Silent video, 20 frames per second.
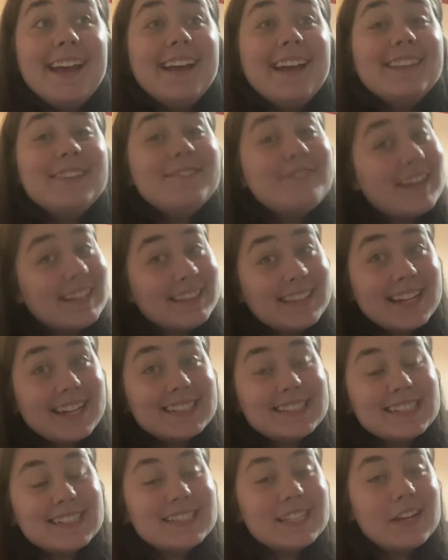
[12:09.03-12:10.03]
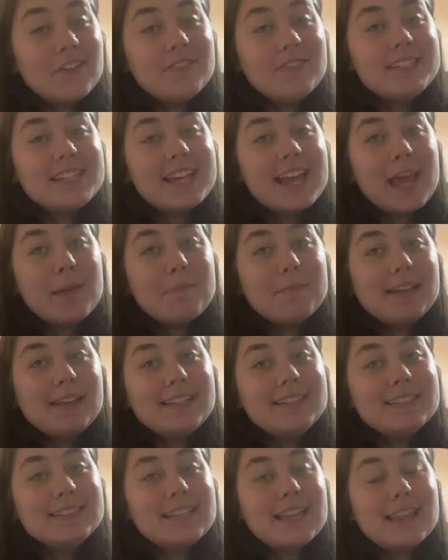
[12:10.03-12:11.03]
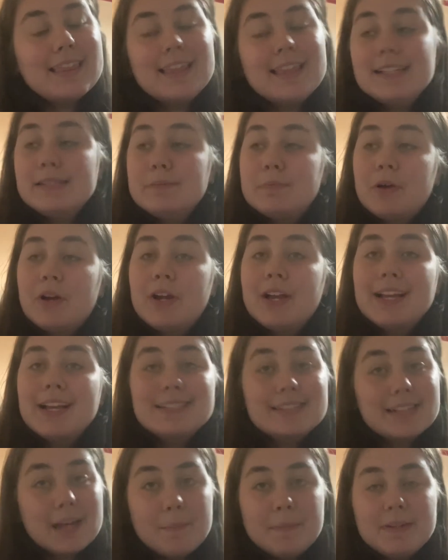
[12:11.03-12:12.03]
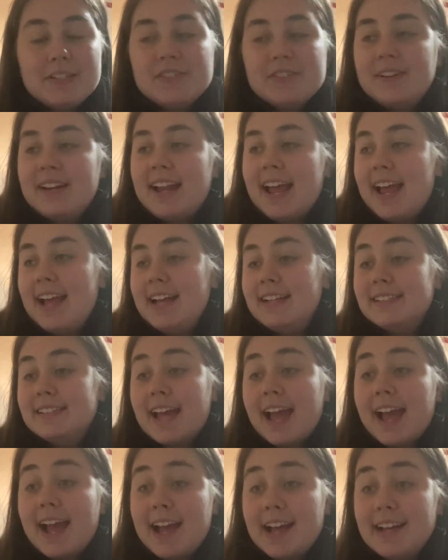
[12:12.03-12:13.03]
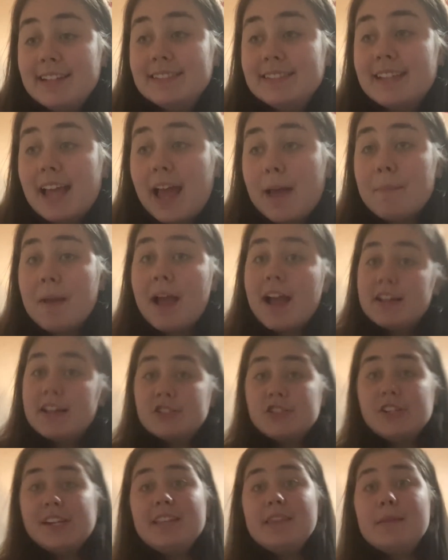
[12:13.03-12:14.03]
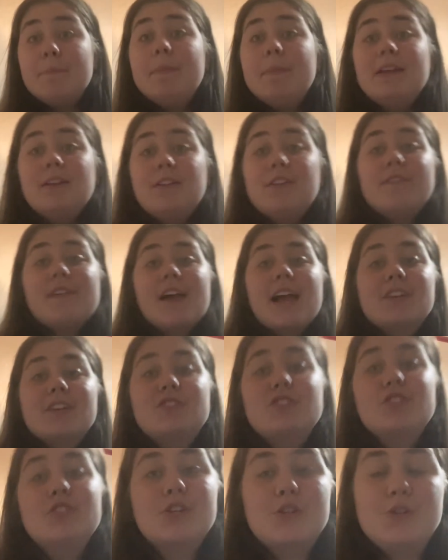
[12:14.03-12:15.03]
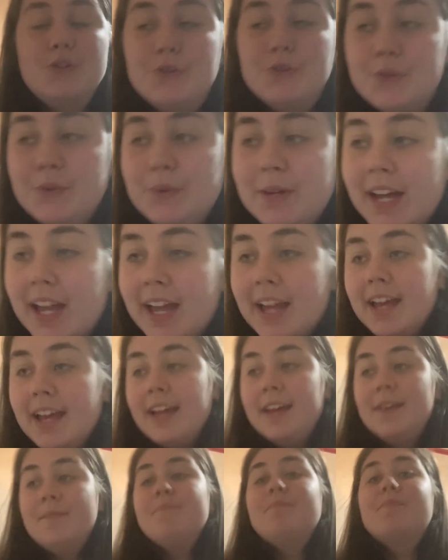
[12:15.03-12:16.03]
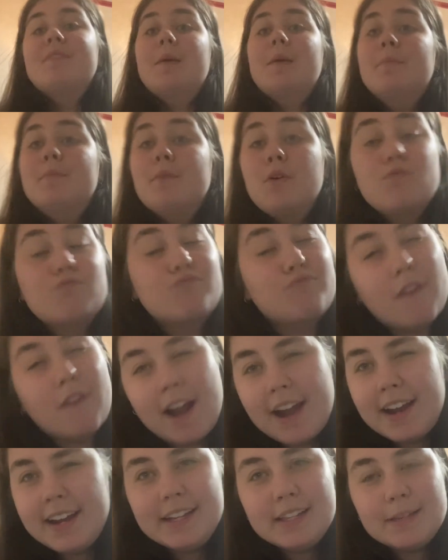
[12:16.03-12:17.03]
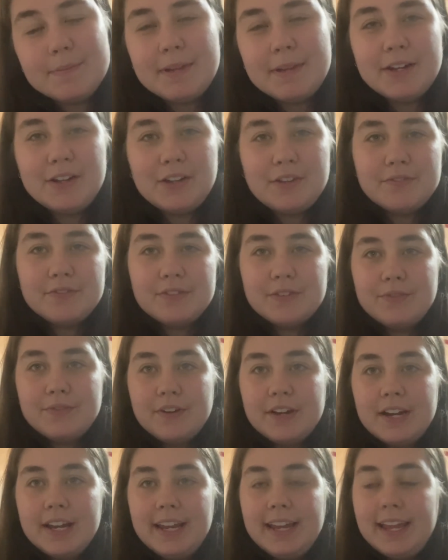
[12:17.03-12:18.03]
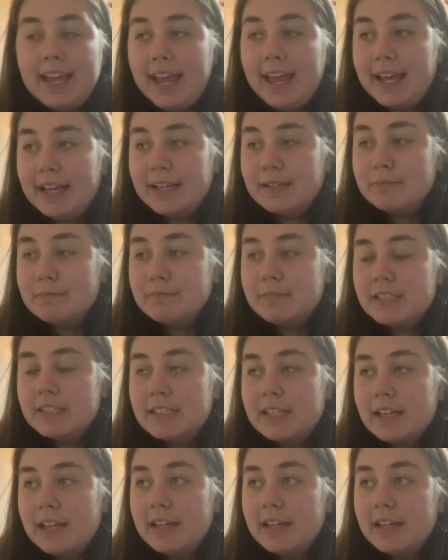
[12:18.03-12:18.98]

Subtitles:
the fact that it's at 70k means this book is coming to an end, and I'm actually in the middle of Act 2. I'm right in the middle of the fun and games.